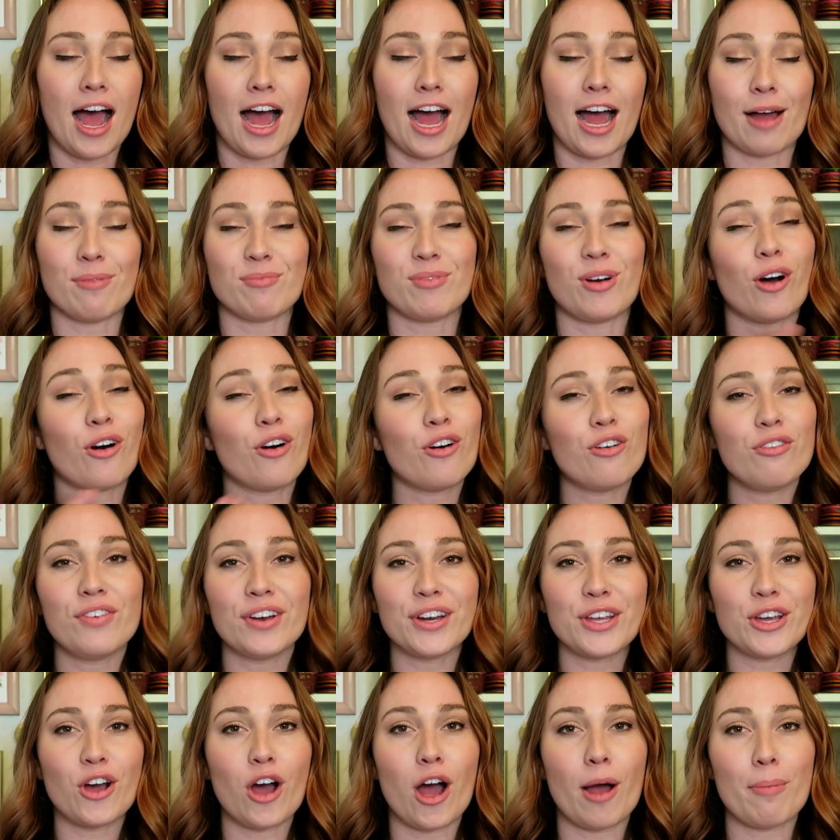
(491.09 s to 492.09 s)
Um, whole
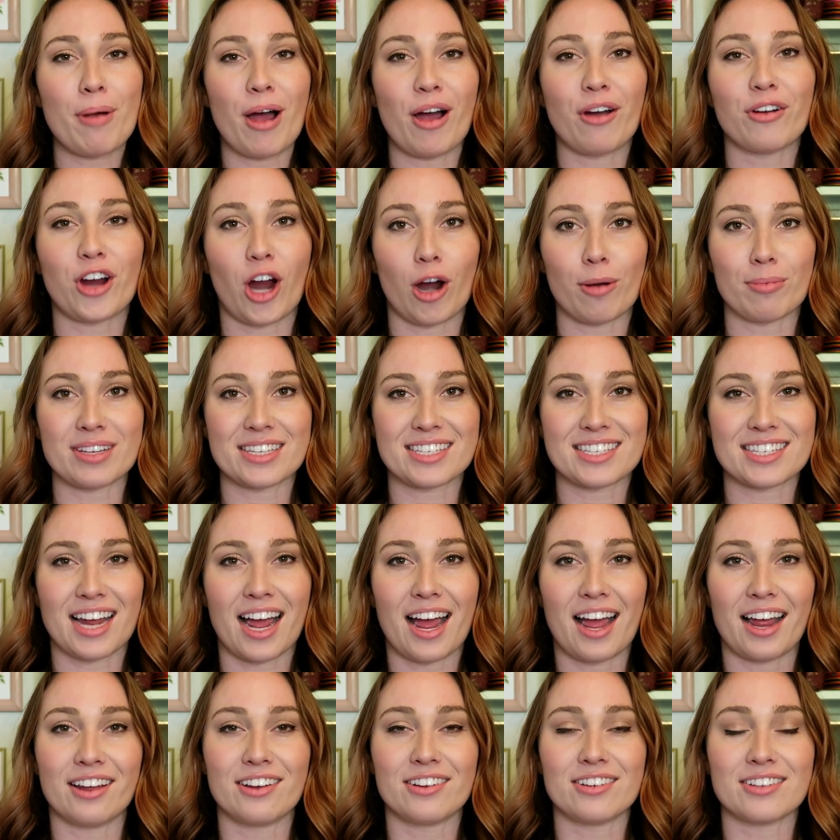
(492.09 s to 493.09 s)
video about garment
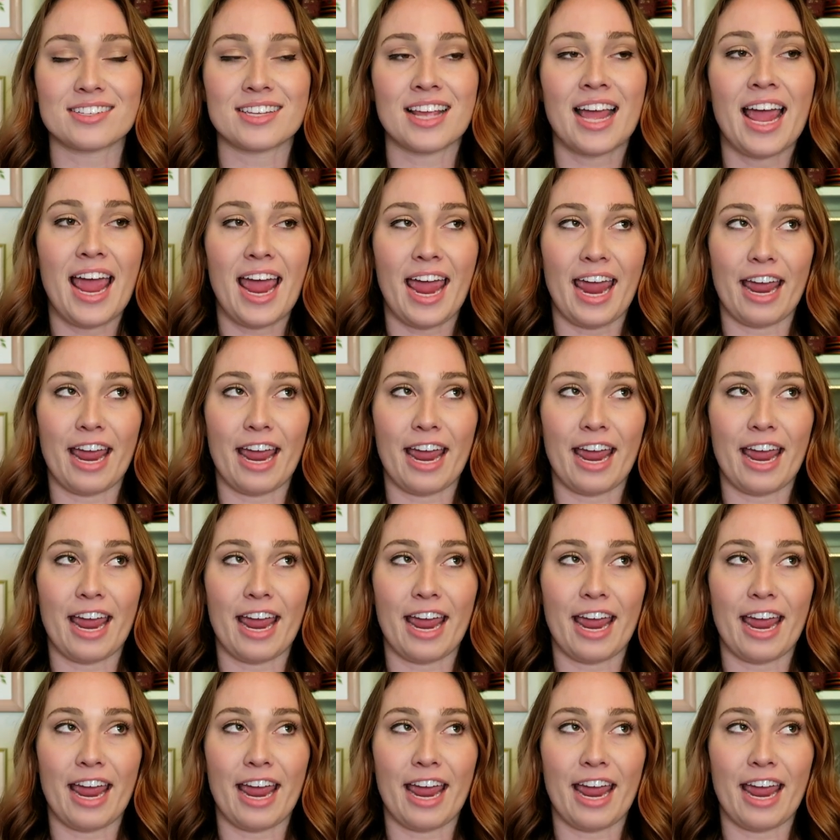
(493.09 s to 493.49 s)
styles